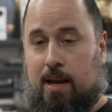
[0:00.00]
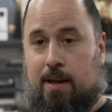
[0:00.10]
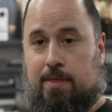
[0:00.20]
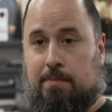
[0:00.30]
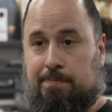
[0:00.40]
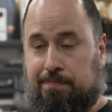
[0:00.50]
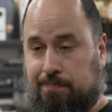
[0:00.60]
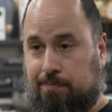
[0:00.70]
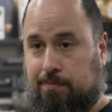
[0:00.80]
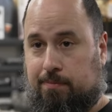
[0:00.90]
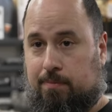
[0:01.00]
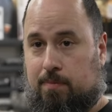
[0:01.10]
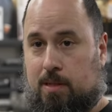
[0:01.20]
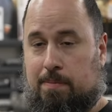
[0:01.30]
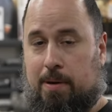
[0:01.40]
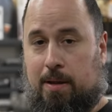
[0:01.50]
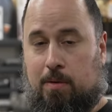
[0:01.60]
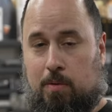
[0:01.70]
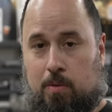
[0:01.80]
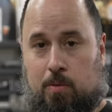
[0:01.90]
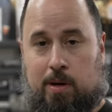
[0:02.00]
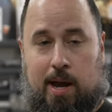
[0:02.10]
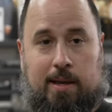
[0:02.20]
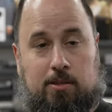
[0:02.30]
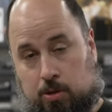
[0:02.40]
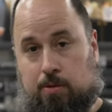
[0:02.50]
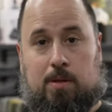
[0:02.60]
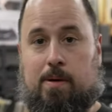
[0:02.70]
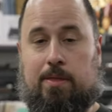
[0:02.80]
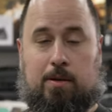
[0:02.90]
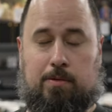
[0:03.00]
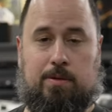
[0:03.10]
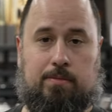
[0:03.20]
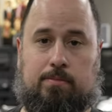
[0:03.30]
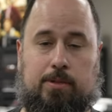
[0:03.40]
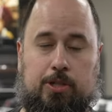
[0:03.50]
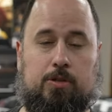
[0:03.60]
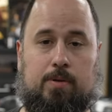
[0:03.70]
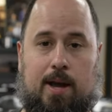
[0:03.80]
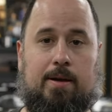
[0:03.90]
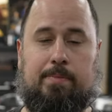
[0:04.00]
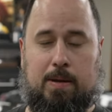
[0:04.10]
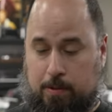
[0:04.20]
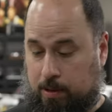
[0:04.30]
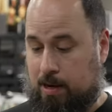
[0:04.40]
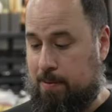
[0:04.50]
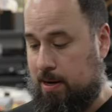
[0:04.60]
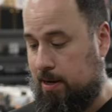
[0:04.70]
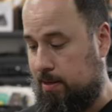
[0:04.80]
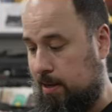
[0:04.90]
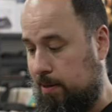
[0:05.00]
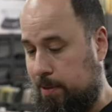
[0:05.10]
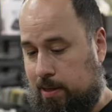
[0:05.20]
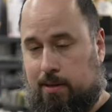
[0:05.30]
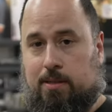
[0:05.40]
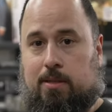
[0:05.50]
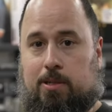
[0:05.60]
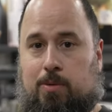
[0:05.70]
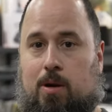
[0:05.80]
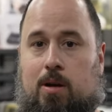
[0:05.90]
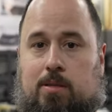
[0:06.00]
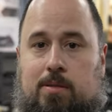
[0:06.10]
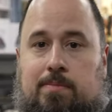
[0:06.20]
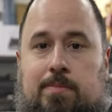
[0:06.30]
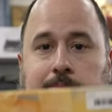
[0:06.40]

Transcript: gotten them, but when I sold them on the initial round, people were coming in and telling me that these things were awesome.